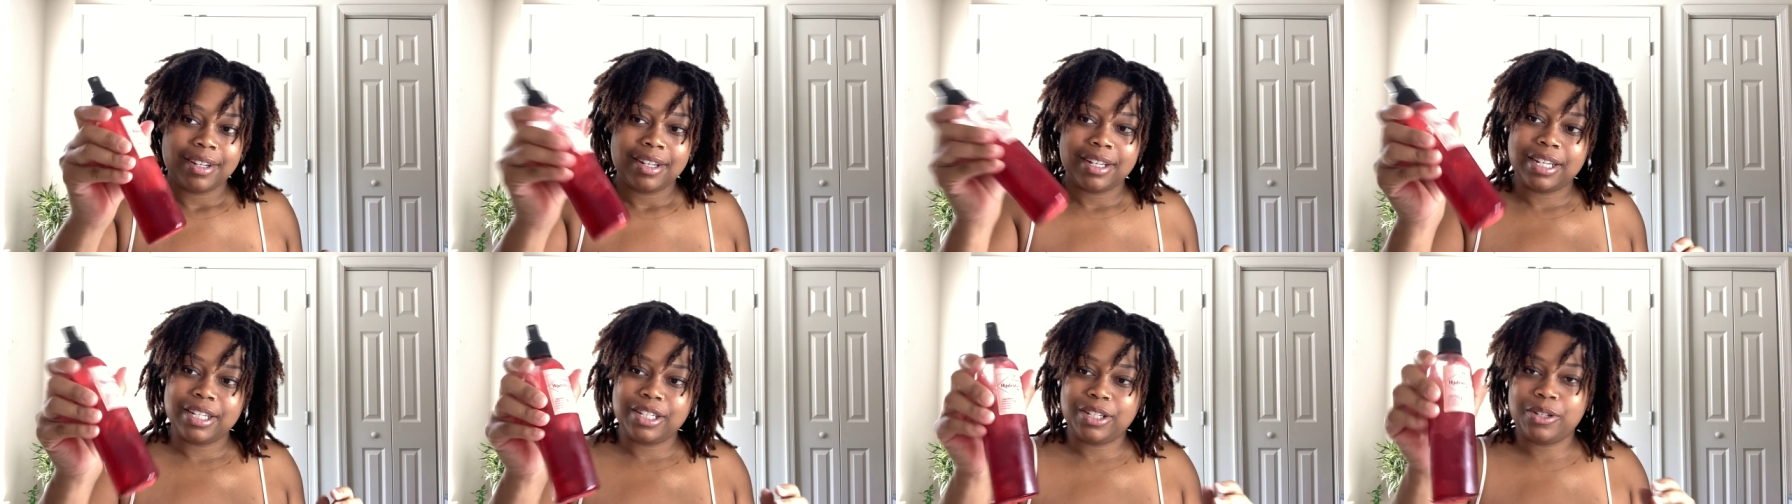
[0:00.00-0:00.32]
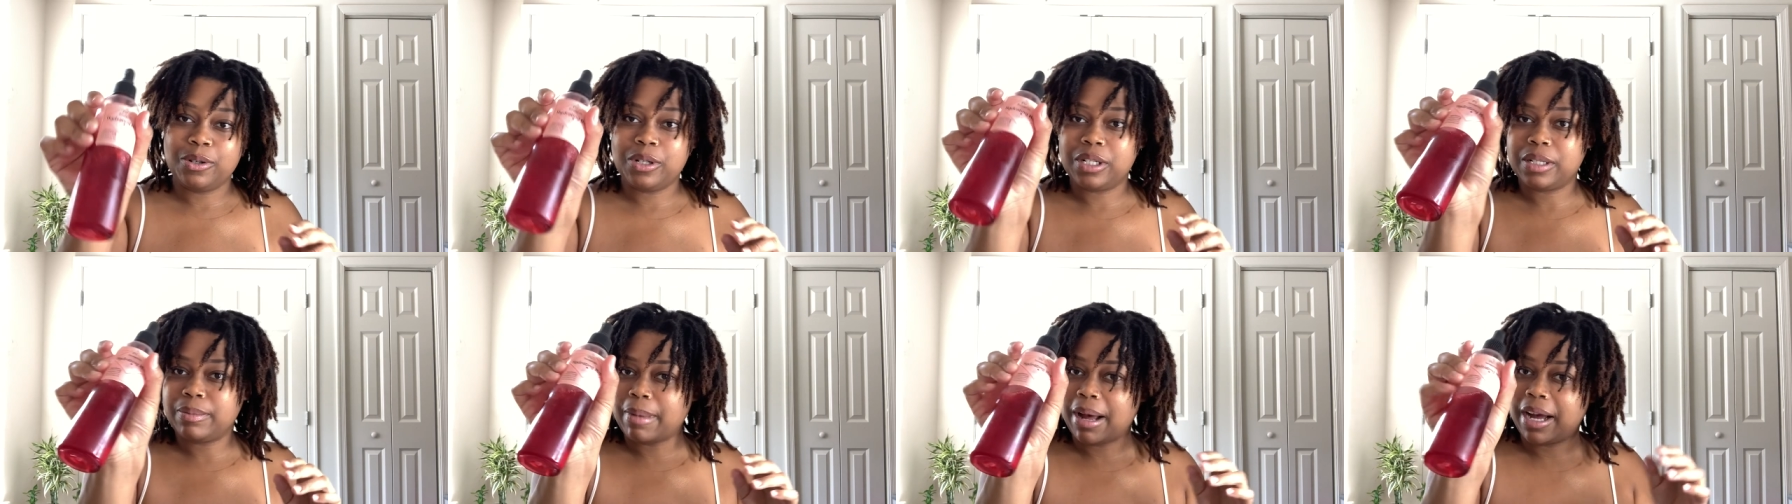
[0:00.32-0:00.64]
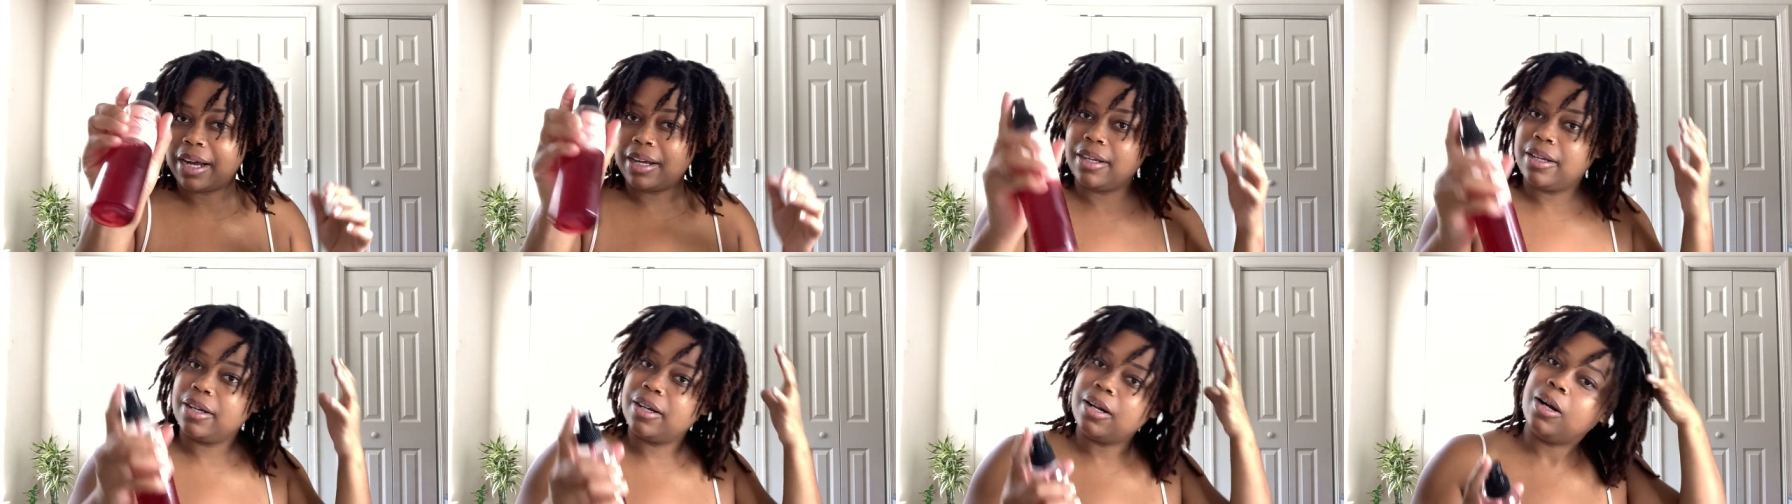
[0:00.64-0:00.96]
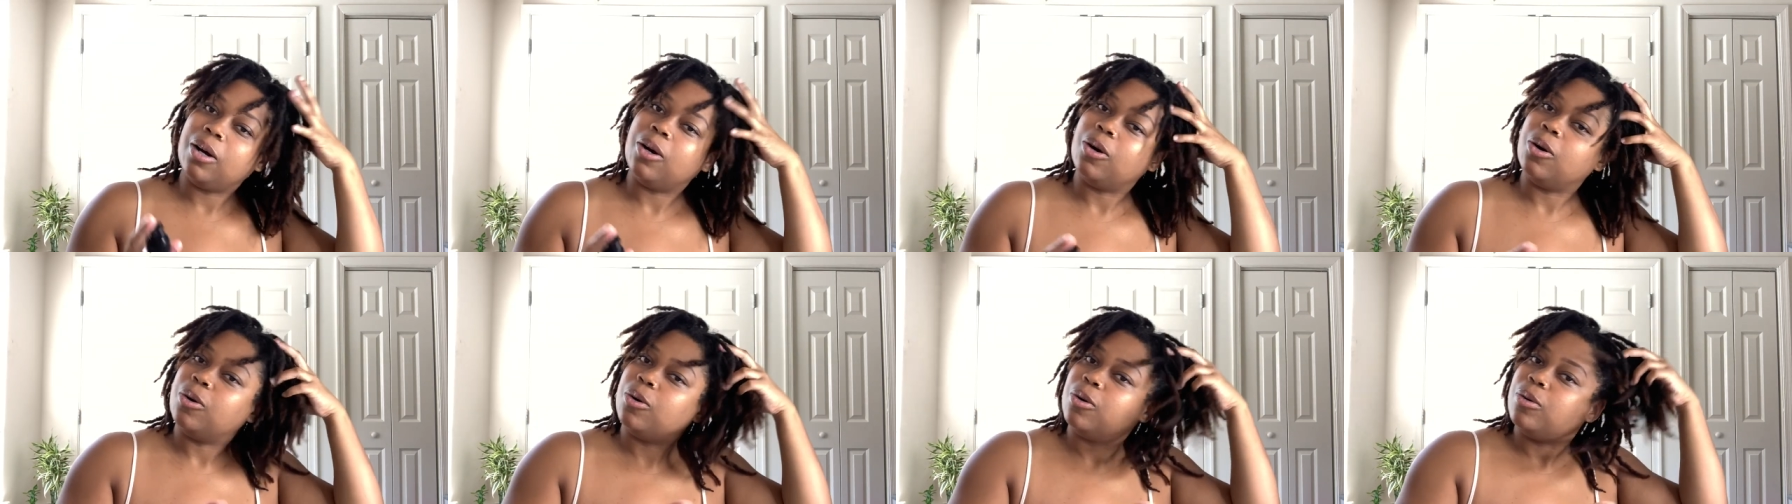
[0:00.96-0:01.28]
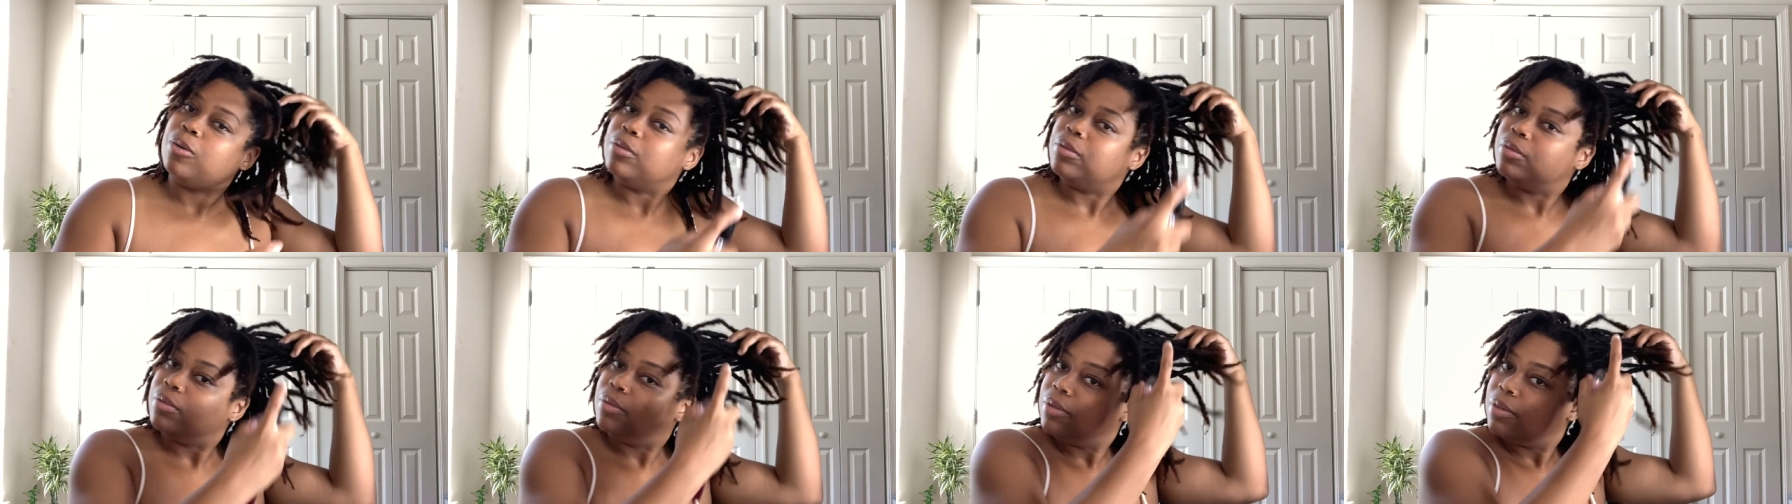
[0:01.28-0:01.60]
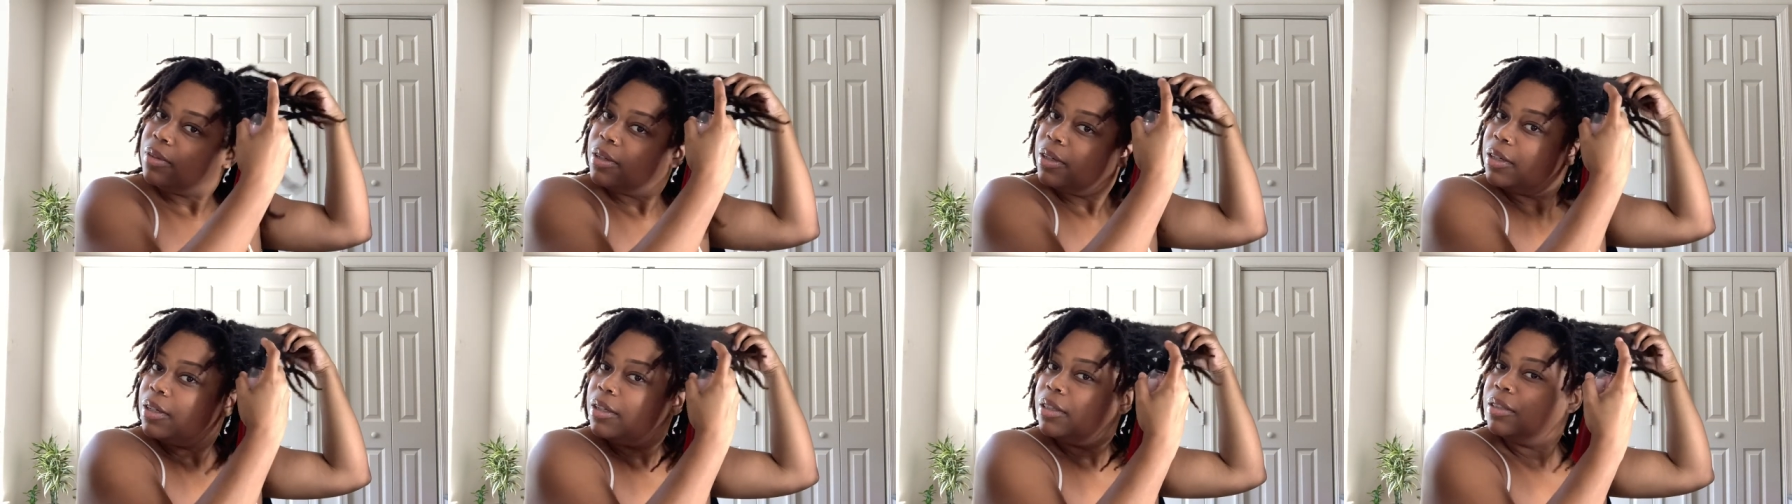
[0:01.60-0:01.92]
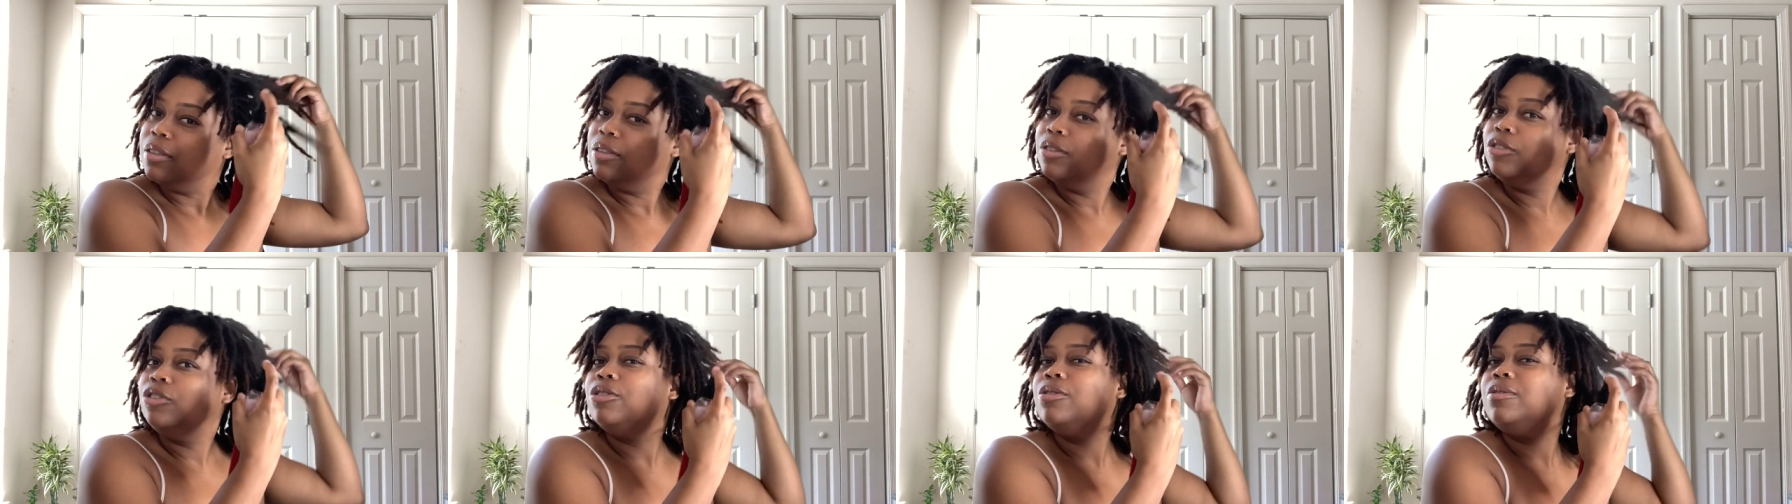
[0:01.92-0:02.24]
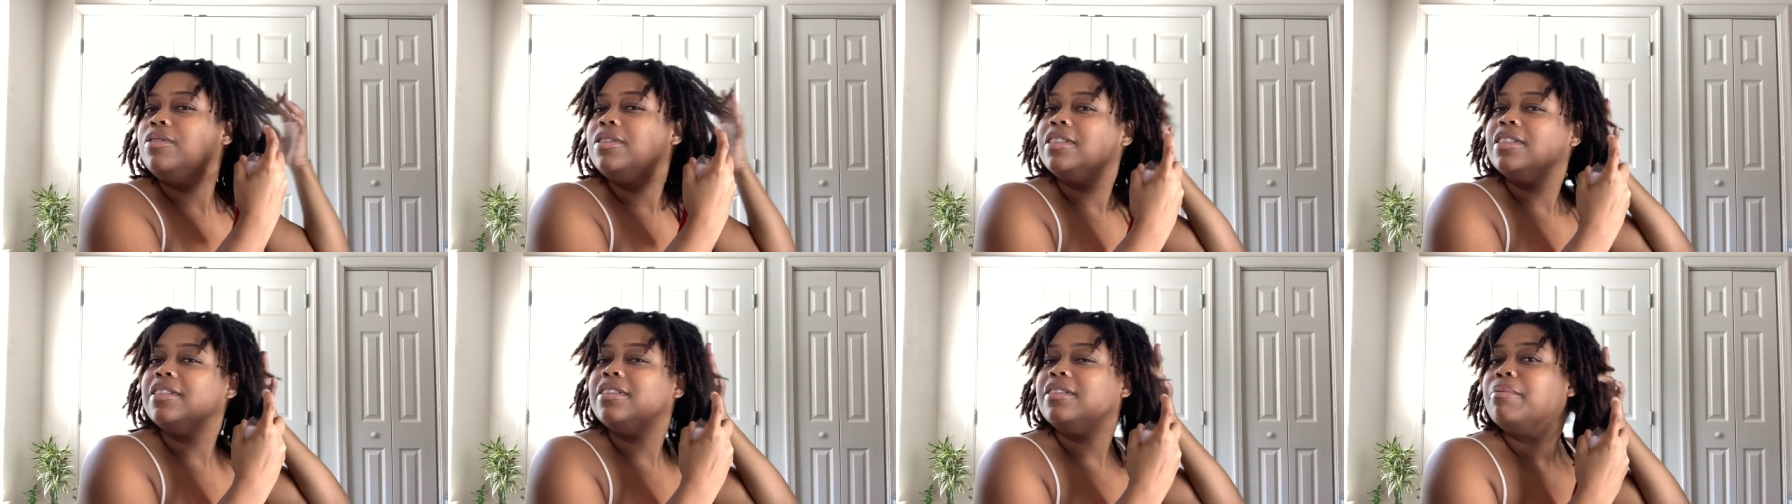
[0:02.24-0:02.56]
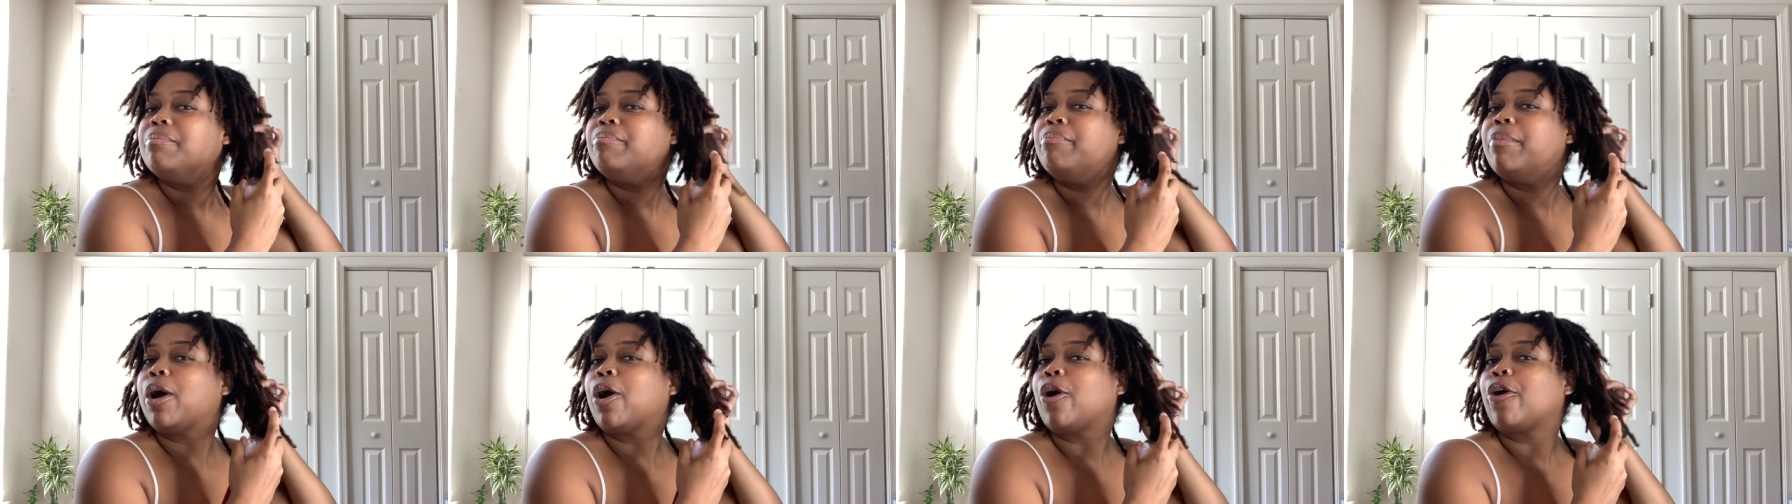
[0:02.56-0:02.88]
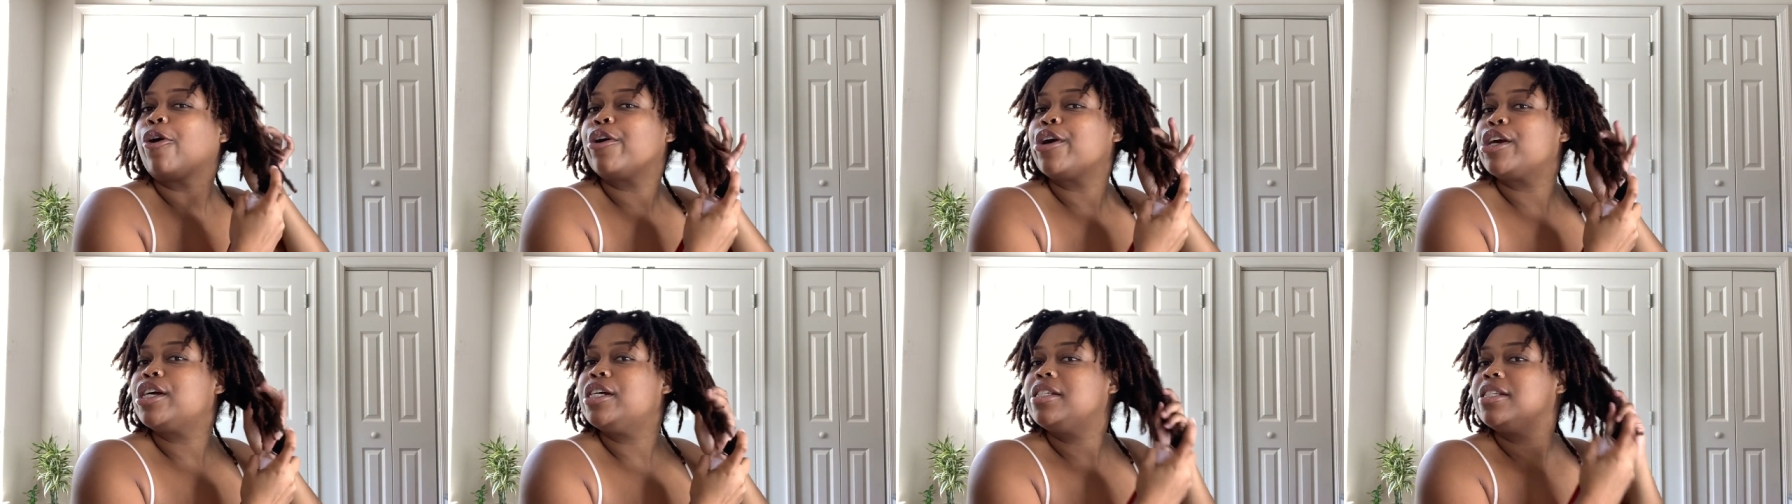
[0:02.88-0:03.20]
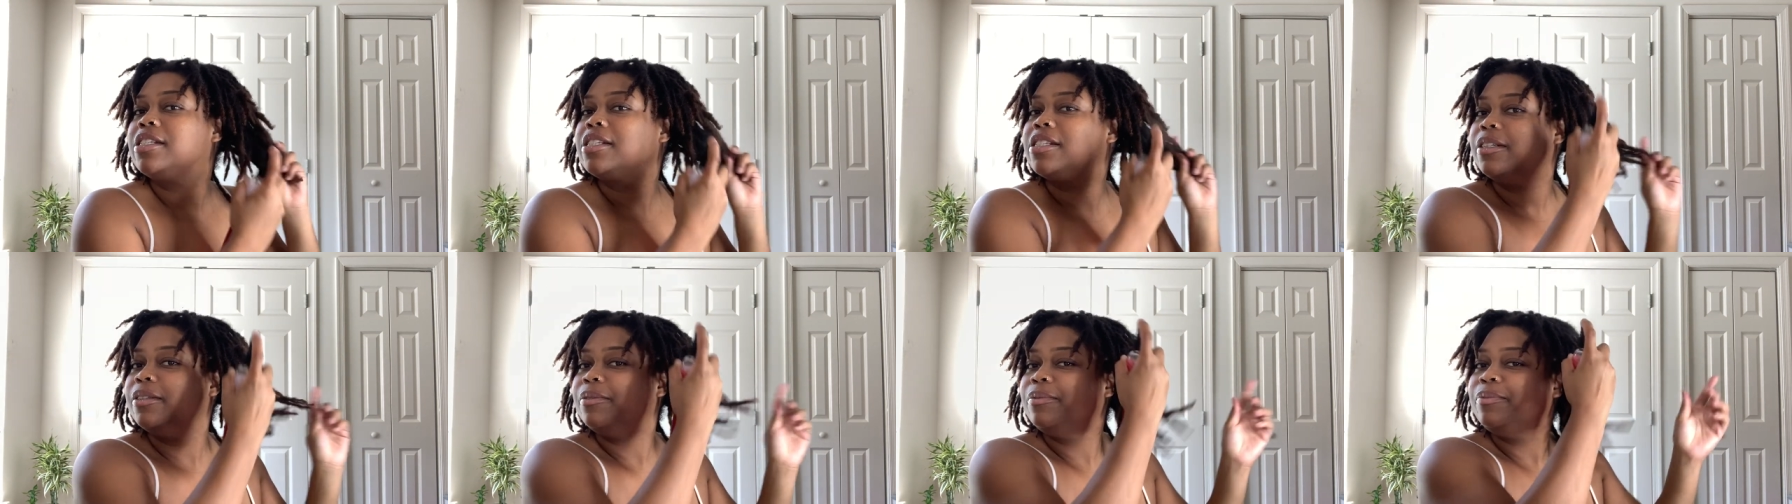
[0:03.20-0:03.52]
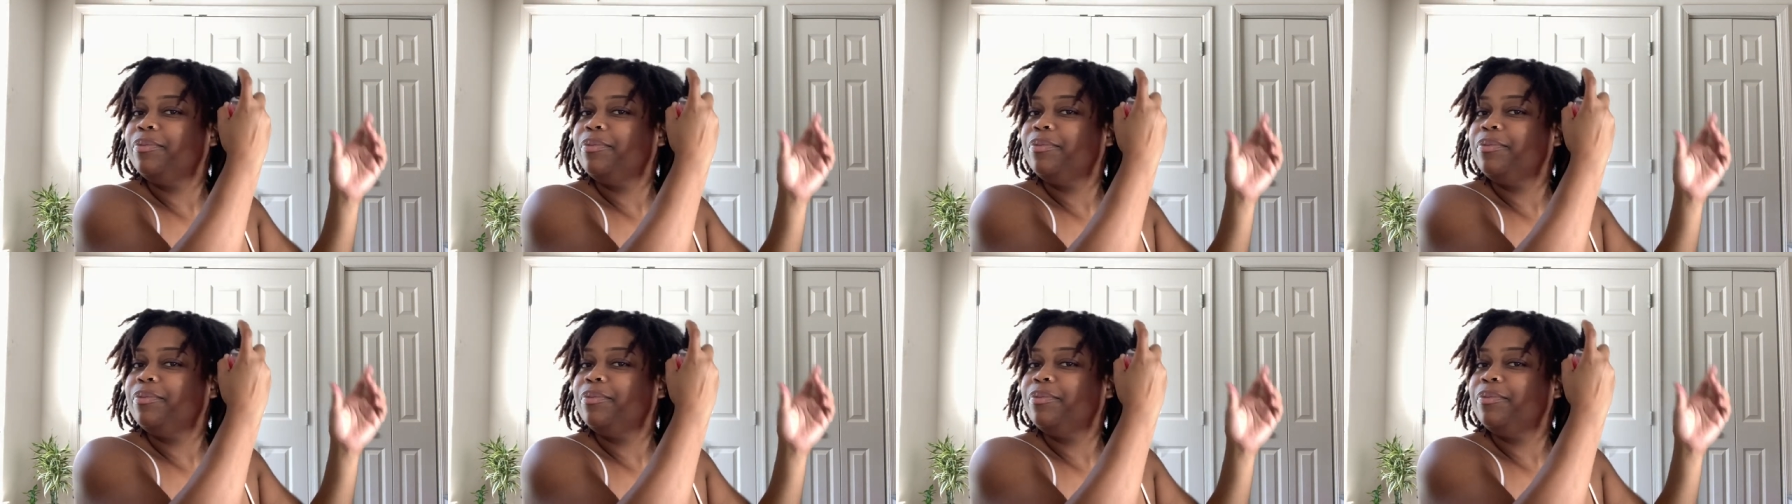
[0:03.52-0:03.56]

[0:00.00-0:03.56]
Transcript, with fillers: Use my good old juices and berries.